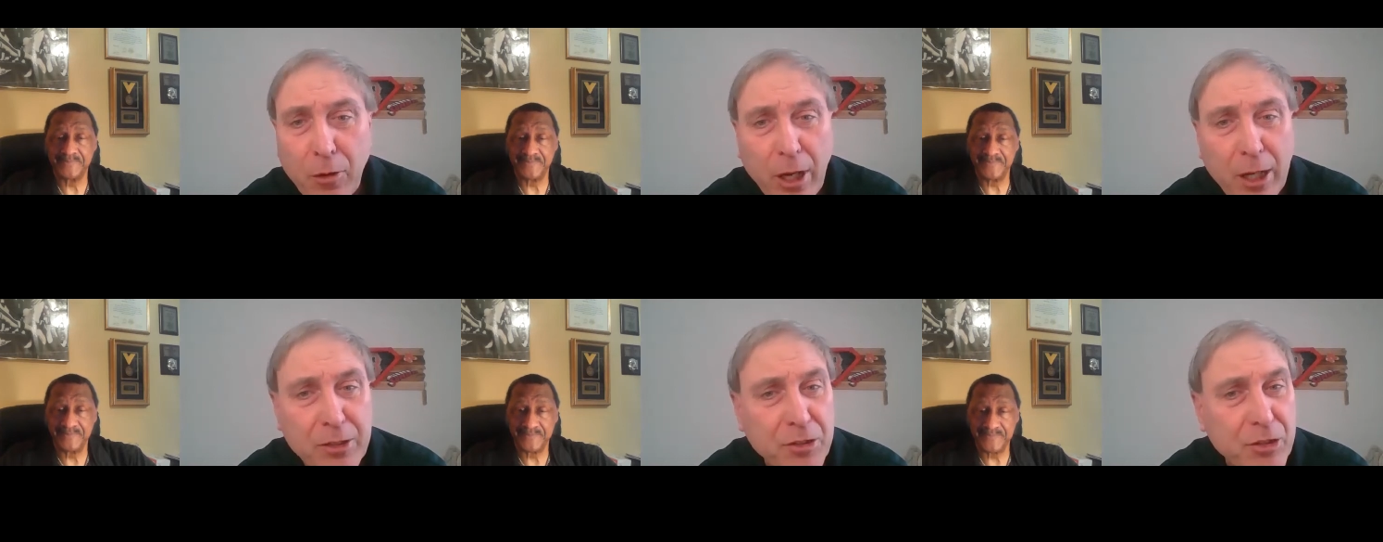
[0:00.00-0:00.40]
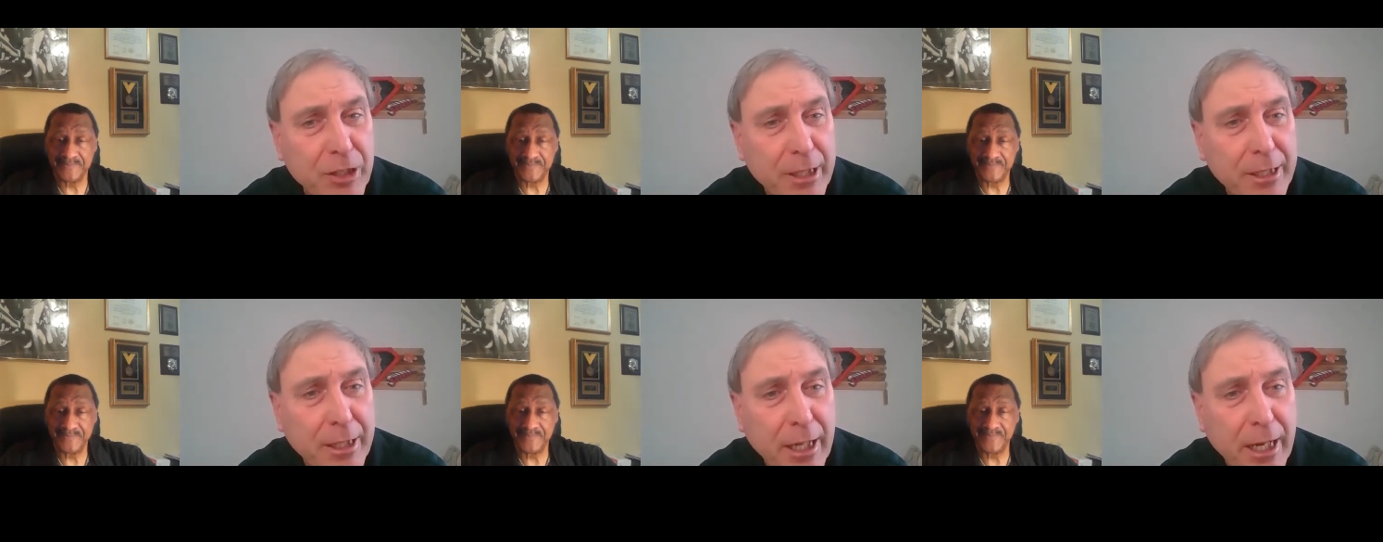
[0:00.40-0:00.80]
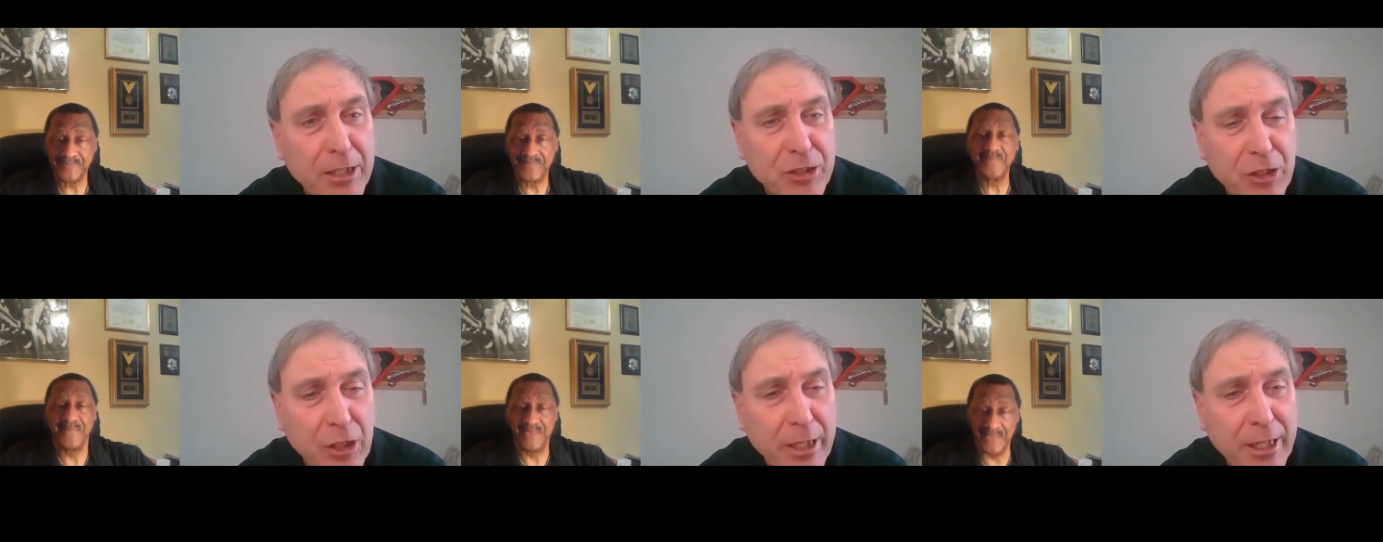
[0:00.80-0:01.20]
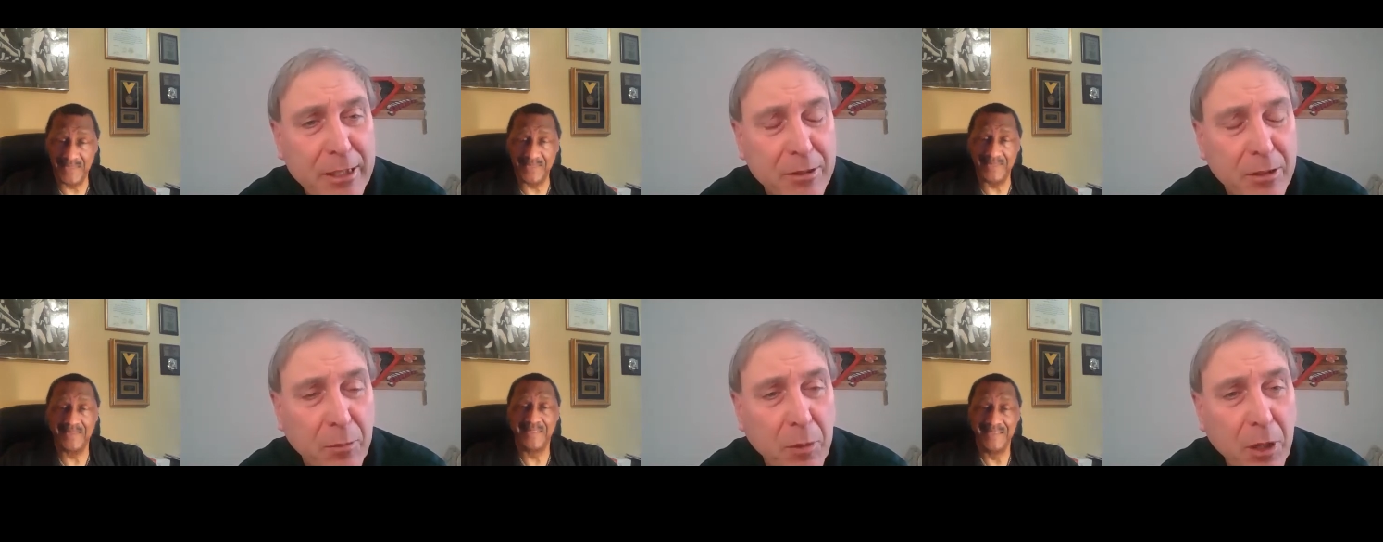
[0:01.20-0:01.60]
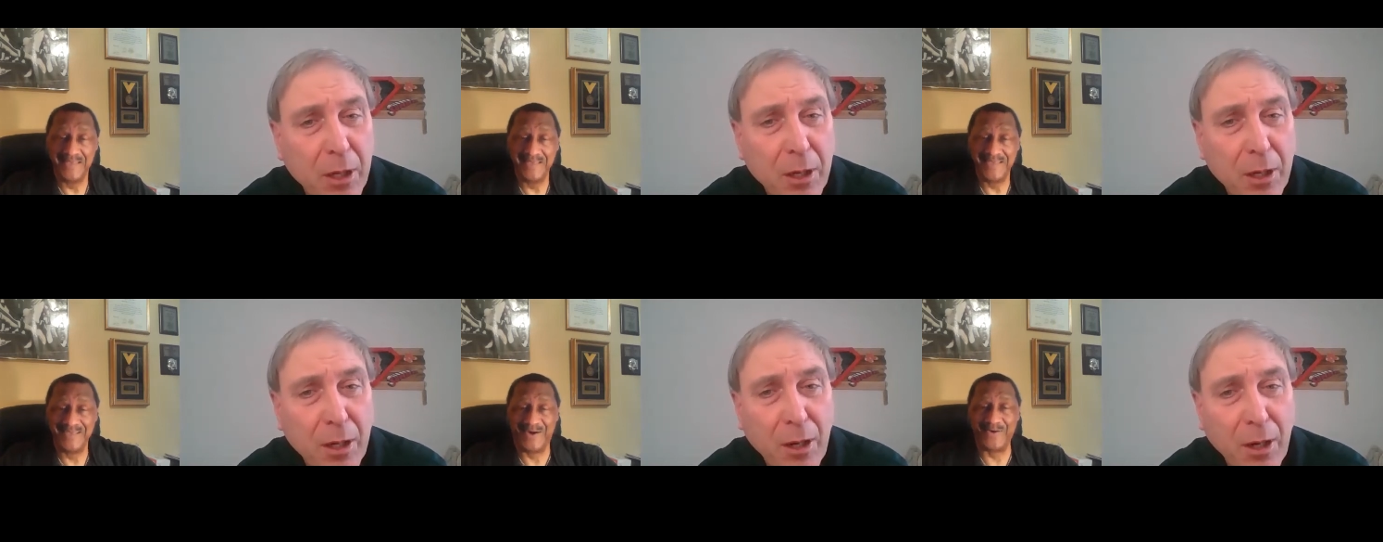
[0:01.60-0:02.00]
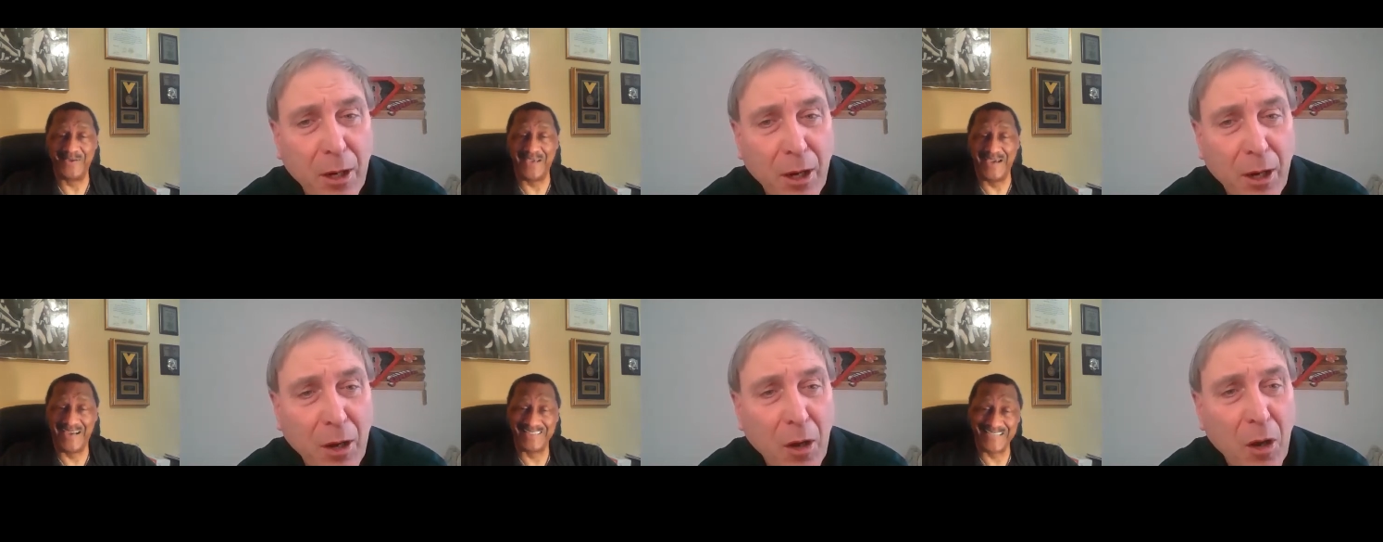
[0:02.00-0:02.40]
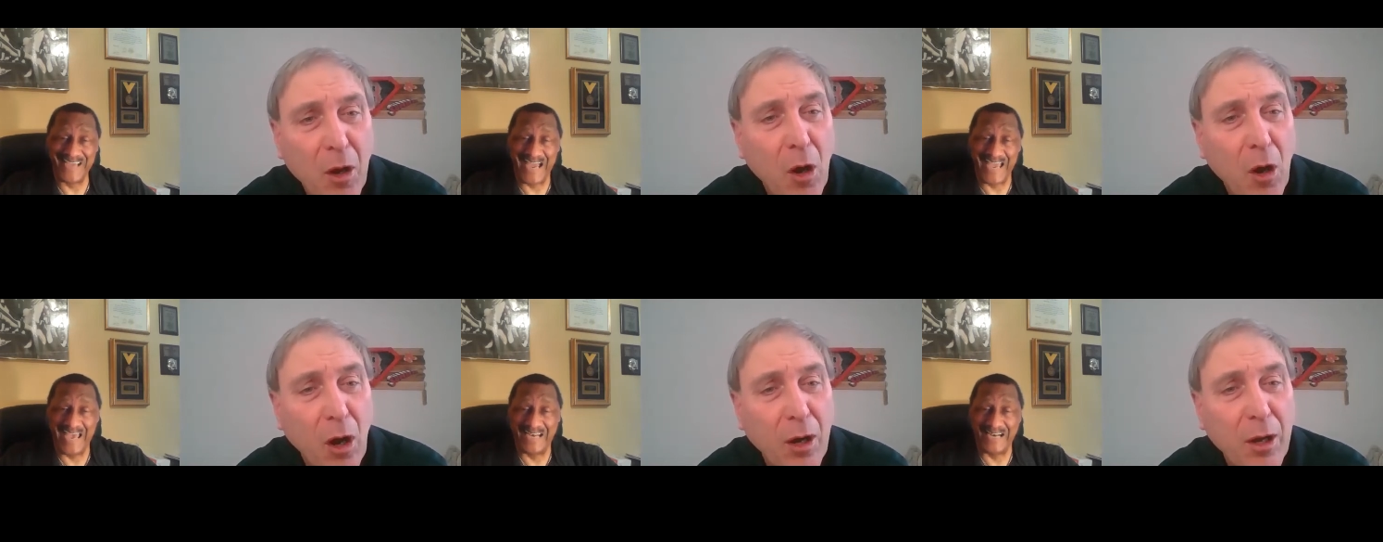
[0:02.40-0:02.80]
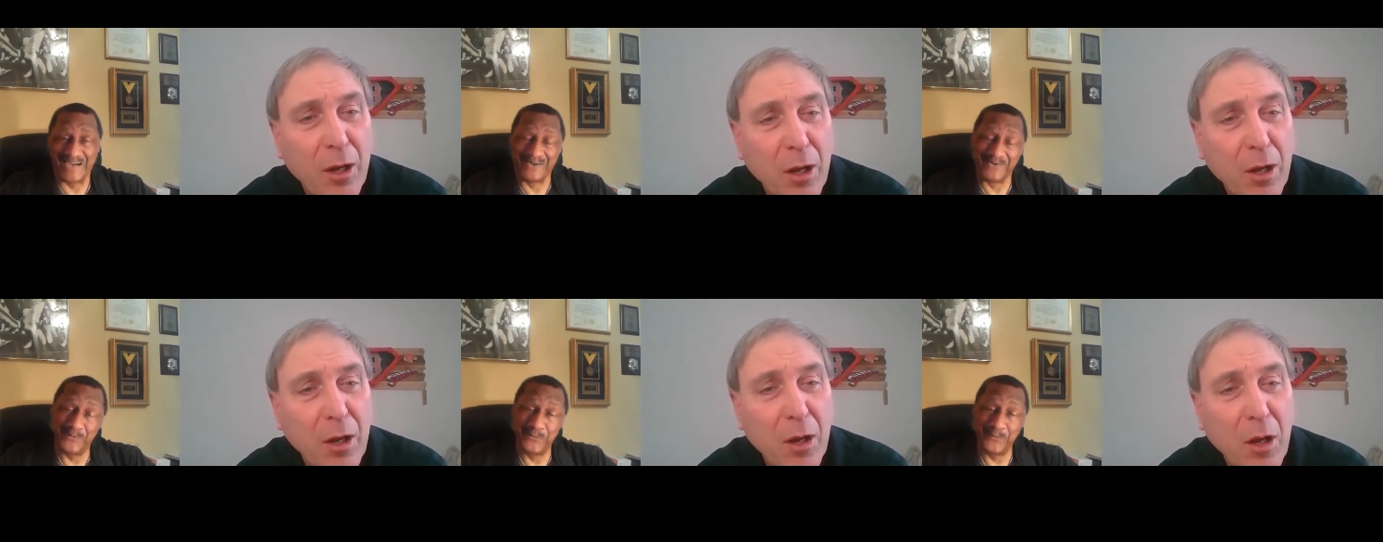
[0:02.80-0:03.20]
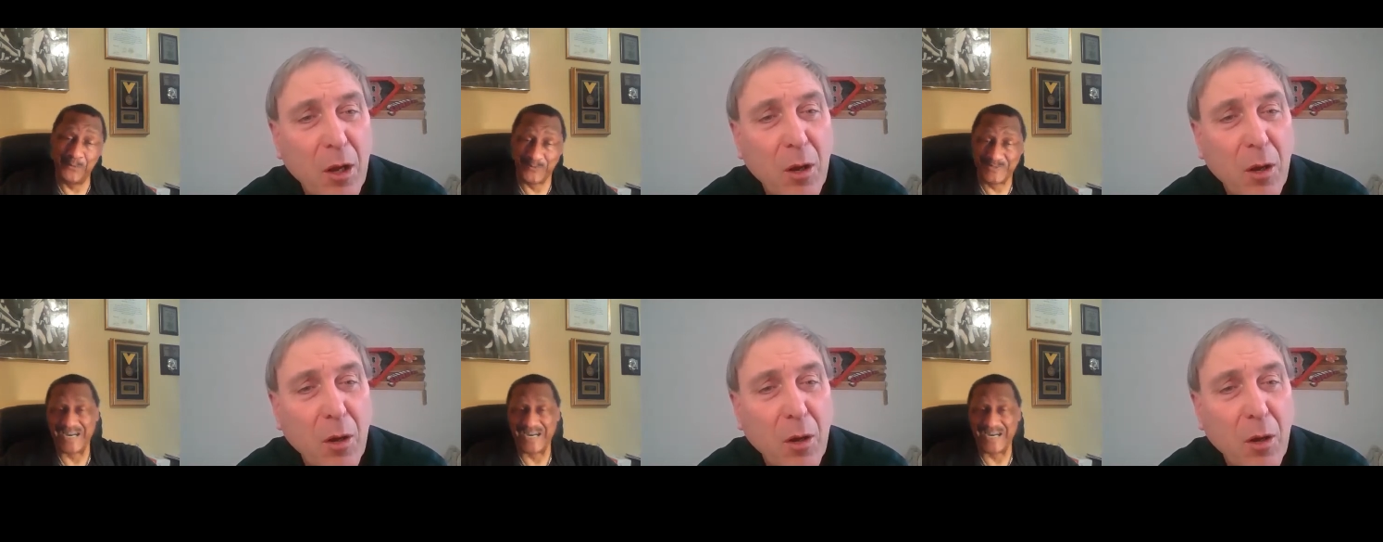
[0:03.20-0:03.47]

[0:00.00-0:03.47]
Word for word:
Speaker 1: Ross singing the national anthem.
Speaker 2: Oh yeah, Diana. Ooh.